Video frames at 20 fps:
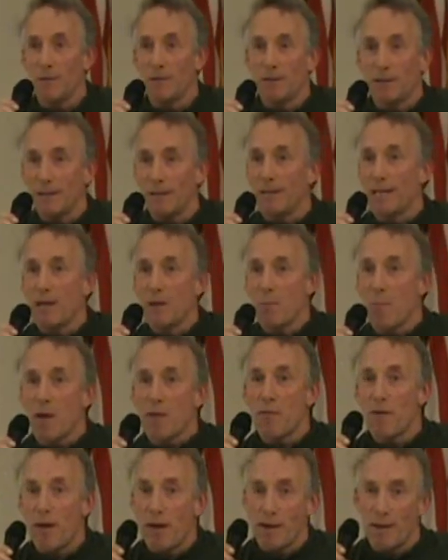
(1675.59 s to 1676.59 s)
and leaking
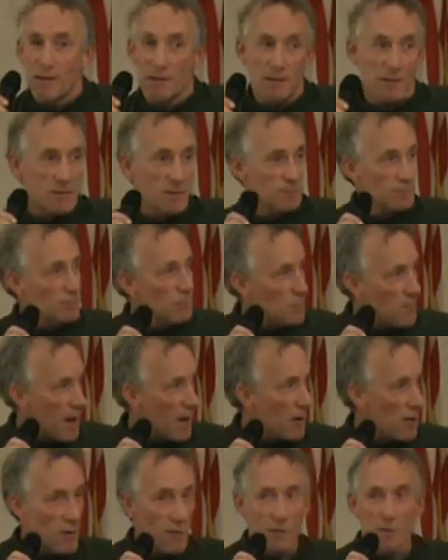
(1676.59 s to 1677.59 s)
methane is, I don't know,